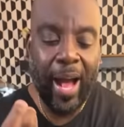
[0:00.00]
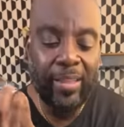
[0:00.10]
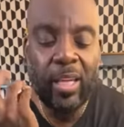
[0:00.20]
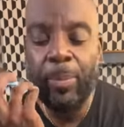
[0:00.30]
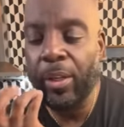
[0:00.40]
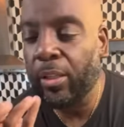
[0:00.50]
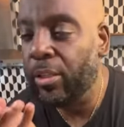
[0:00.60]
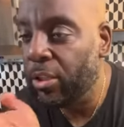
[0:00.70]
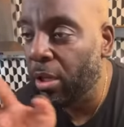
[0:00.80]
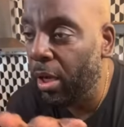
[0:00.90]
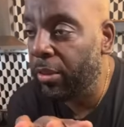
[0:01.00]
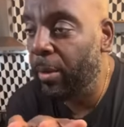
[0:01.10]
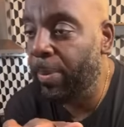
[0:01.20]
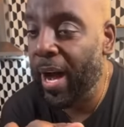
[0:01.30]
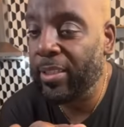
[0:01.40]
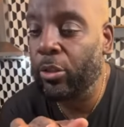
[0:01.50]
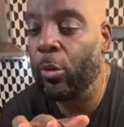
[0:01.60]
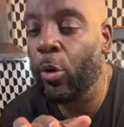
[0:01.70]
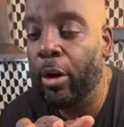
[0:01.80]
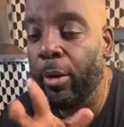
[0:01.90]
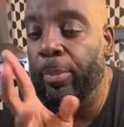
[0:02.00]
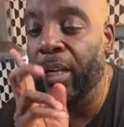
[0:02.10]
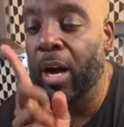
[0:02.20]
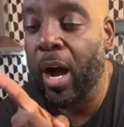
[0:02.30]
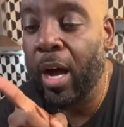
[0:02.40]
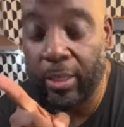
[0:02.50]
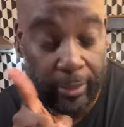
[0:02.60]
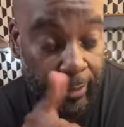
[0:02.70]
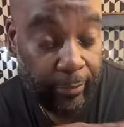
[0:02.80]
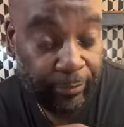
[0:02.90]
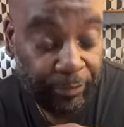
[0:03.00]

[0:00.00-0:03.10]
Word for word: I typically salt the pasta water because